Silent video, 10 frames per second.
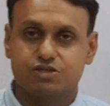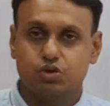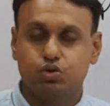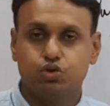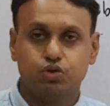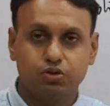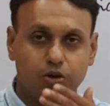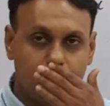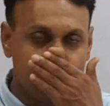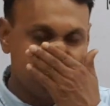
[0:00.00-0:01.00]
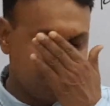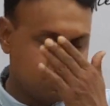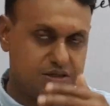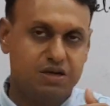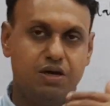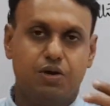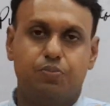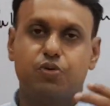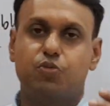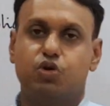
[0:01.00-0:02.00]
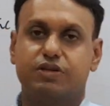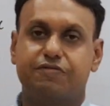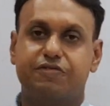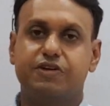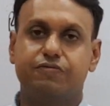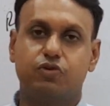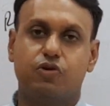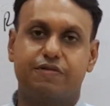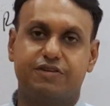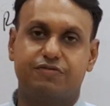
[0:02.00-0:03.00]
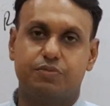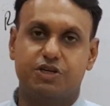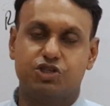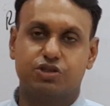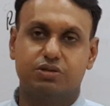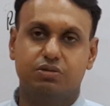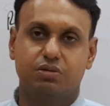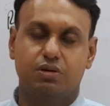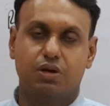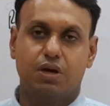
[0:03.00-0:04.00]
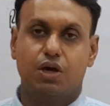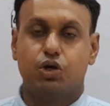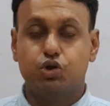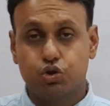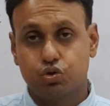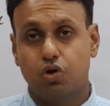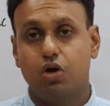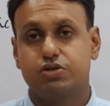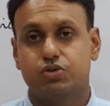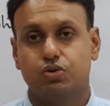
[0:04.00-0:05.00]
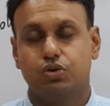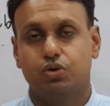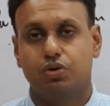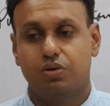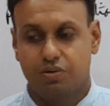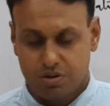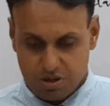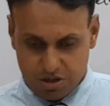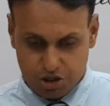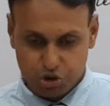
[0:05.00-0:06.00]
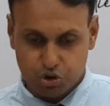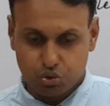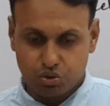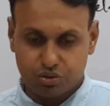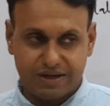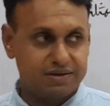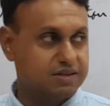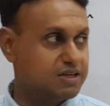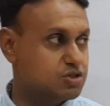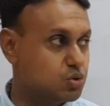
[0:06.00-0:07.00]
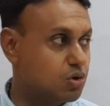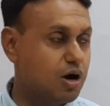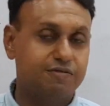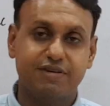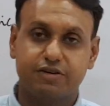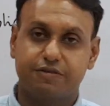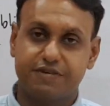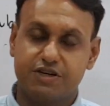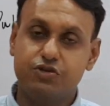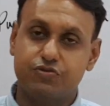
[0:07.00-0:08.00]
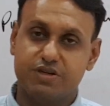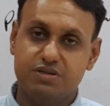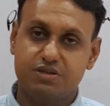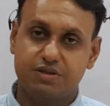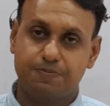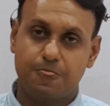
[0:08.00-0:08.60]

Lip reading: So you should always promote the free flow of information. You should also ensure that there is no conflict of interest.